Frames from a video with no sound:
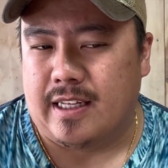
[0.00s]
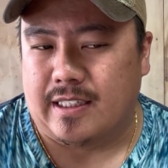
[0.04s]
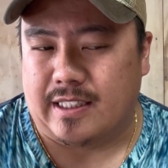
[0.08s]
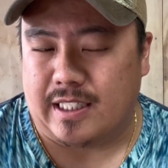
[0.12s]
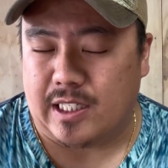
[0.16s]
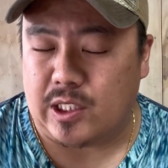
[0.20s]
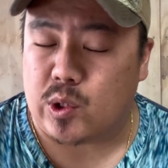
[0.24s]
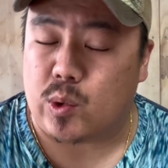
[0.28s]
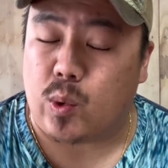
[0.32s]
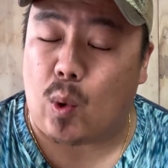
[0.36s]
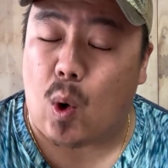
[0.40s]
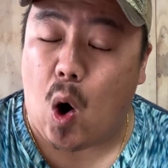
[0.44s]

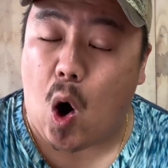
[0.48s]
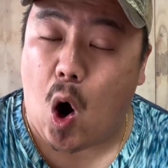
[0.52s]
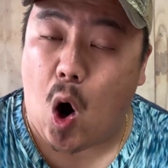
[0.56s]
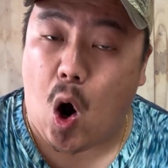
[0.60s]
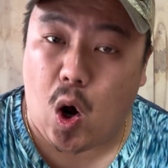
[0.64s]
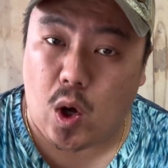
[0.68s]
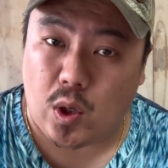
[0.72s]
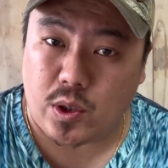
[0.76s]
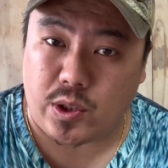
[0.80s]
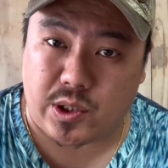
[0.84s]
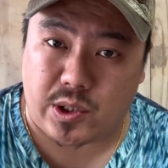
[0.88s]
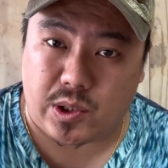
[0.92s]
This will
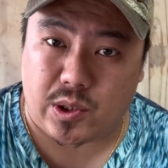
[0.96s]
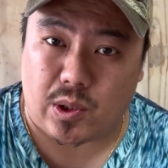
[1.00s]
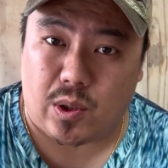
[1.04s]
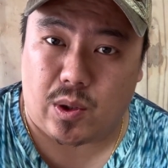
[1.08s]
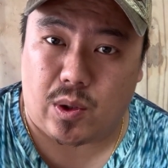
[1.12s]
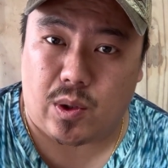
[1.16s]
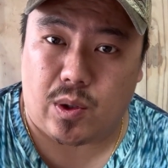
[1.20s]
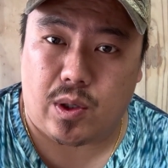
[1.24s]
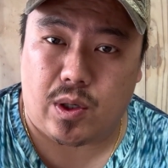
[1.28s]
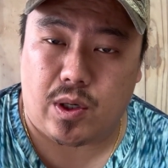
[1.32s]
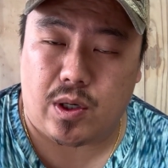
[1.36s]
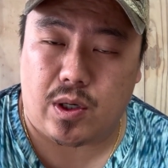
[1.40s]

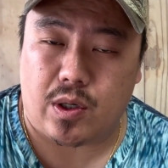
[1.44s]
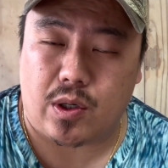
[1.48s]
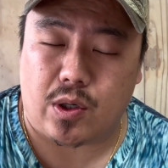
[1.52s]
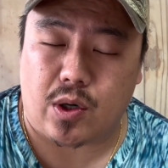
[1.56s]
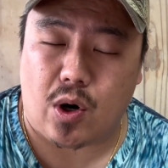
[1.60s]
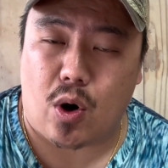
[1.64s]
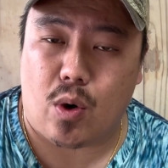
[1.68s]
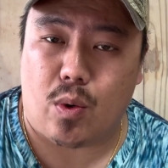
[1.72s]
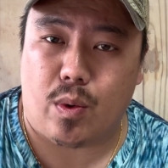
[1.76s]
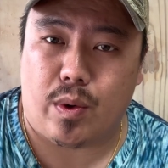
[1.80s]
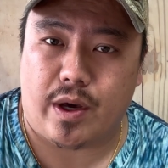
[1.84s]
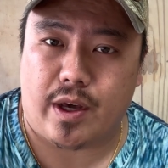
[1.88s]
also
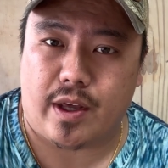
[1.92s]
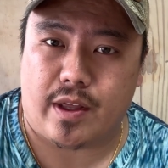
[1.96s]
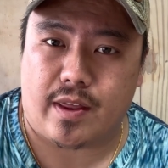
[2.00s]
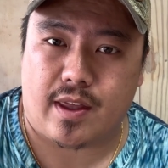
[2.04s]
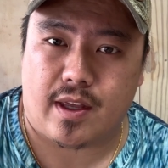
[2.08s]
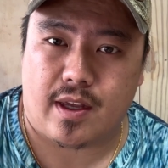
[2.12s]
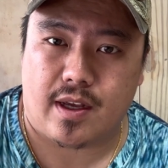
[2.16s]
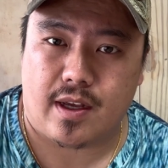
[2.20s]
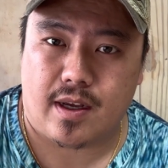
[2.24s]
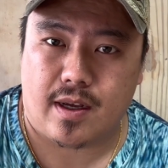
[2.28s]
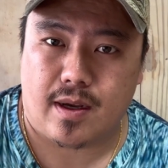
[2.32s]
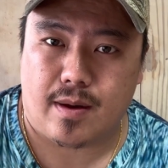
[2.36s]
go
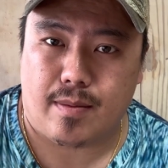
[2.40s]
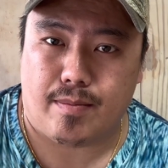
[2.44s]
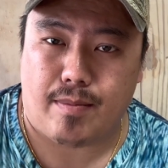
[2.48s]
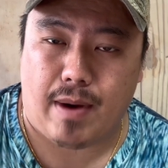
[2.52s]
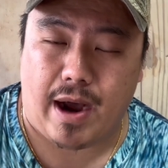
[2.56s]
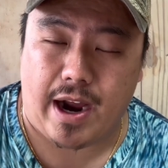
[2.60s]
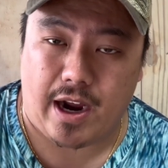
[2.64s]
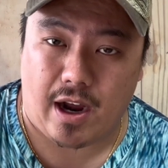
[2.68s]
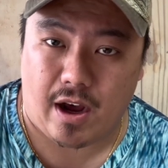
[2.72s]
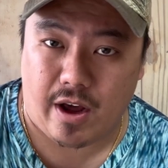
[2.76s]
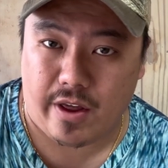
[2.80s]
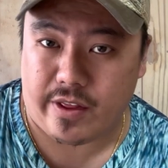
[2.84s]
with
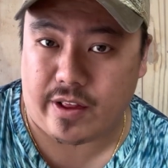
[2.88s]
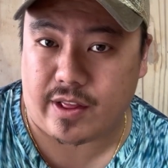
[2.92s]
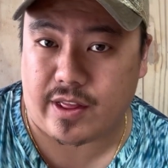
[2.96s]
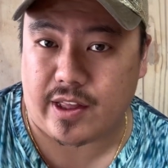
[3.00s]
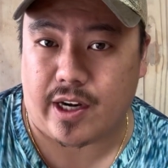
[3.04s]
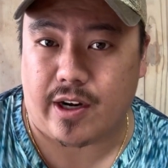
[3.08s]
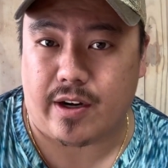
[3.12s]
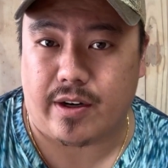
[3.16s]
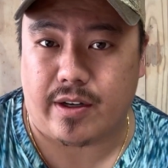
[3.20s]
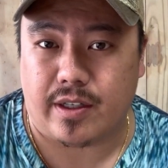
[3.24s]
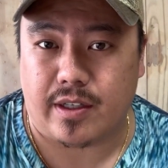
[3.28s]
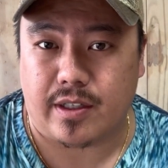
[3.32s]
my other
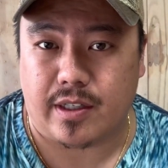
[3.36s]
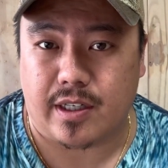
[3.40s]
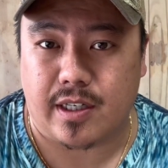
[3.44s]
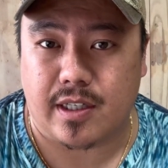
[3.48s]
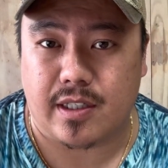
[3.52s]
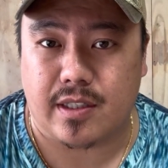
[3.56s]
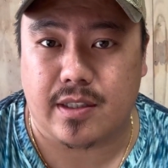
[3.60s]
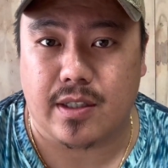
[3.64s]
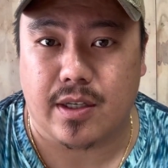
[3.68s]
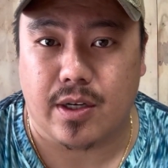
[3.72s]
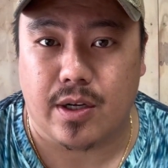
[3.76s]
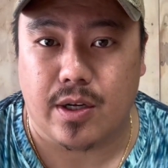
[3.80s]
theory
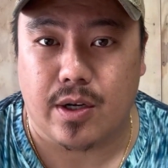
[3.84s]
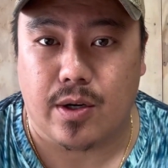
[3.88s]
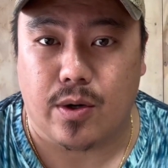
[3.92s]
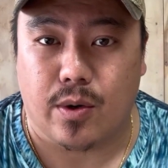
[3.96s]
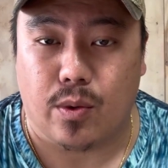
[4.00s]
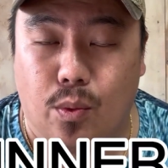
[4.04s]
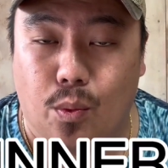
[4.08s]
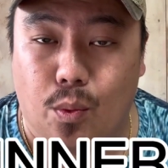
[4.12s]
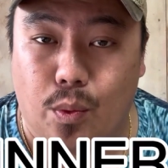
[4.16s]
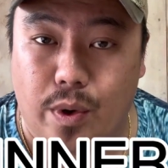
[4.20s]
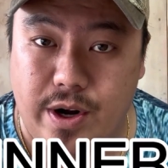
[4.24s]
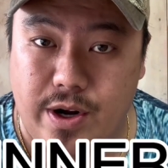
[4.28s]
is
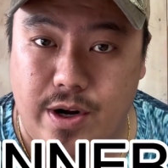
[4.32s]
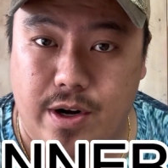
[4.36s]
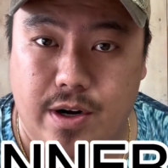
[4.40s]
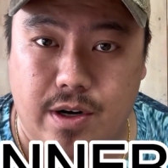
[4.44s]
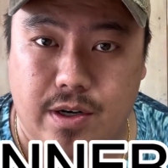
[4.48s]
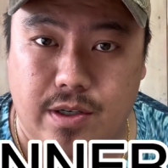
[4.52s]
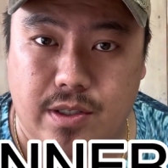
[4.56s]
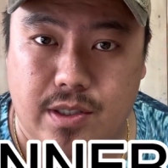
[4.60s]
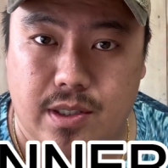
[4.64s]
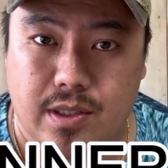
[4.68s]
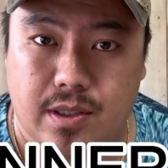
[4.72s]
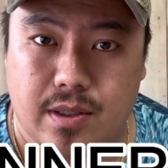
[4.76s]

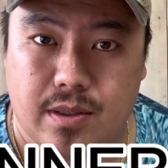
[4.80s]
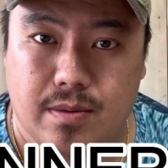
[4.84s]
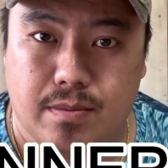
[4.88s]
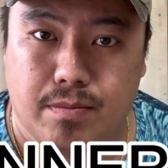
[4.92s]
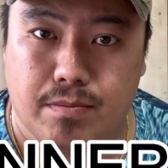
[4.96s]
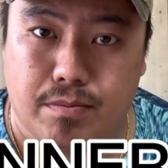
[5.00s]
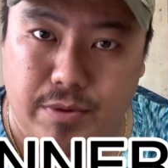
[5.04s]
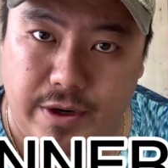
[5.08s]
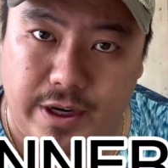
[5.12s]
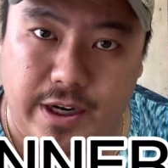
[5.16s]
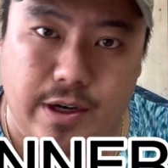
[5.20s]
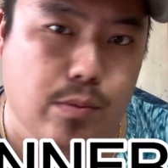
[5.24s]
winners
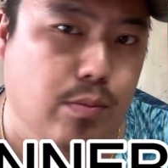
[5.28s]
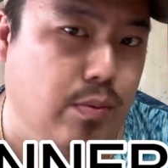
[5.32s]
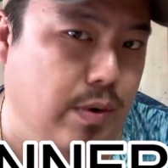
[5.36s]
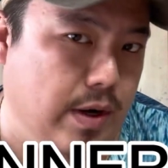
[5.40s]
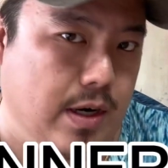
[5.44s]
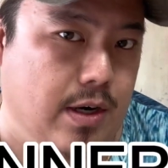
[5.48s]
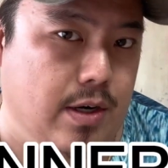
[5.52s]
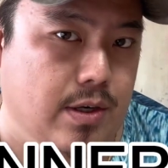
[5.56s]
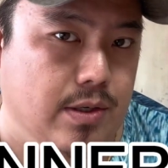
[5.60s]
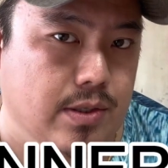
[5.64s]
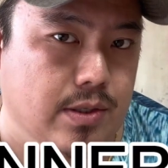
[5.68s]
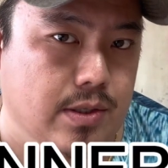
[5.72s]
breed
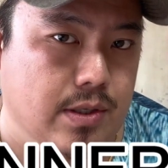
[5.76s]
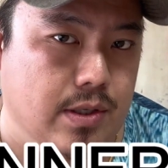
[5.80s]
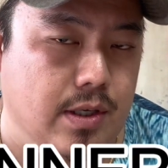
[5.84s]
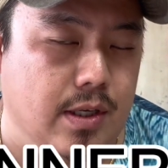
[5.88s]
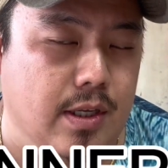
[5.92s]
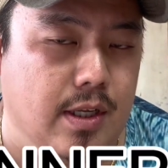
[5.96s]
winners.